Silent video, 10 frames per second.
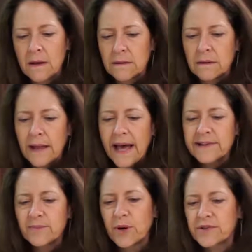The
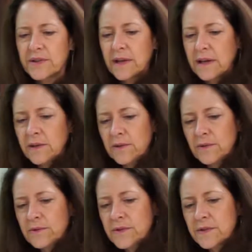last brush that I
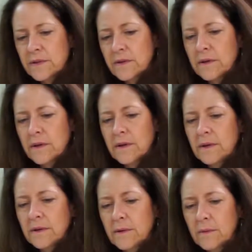use
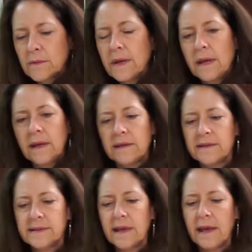
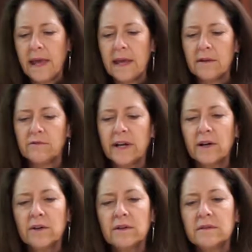is a
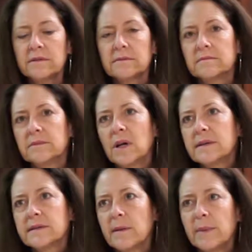rigger.
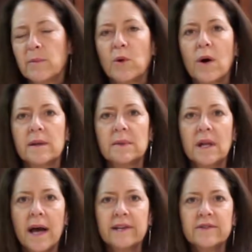Some people call them
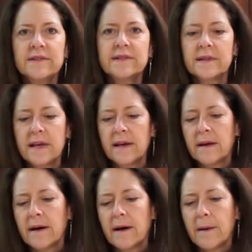liners.
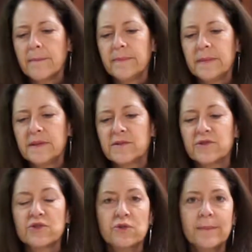These are
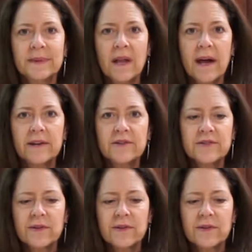script liners,